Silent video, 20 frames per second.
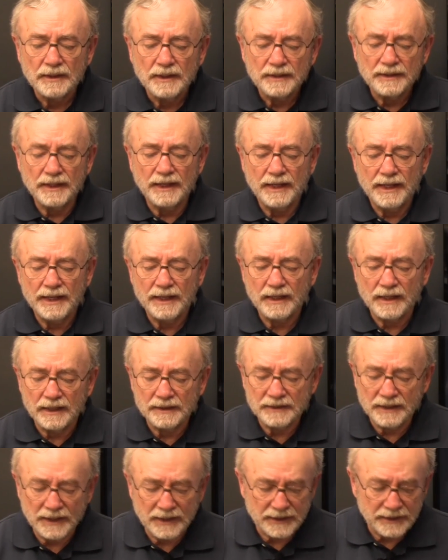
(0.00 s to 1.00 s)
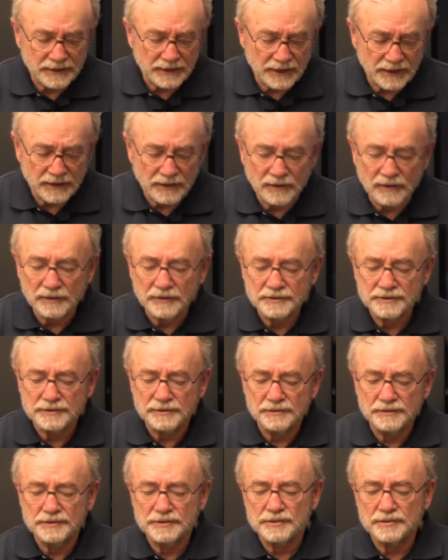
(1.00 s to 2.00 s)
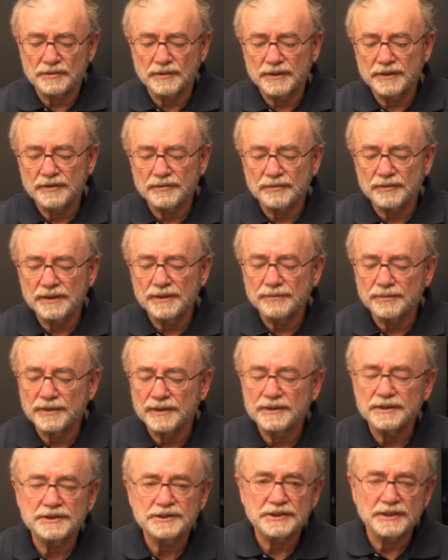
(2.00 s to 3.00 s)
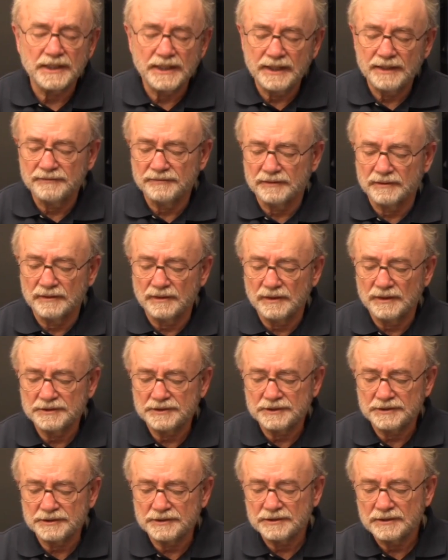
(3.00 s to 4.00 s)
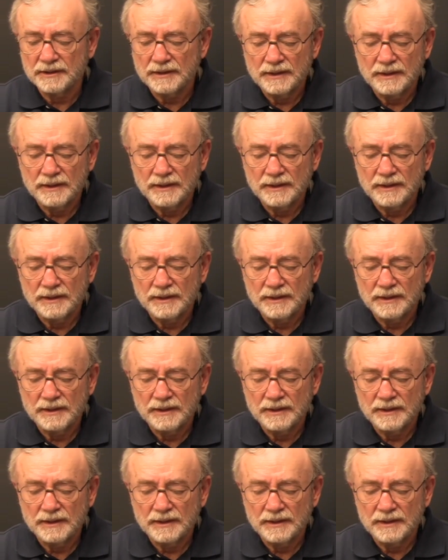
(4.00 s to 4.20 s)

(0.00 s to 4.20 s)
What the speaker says: The Haganah also destroyed 3 British naval launches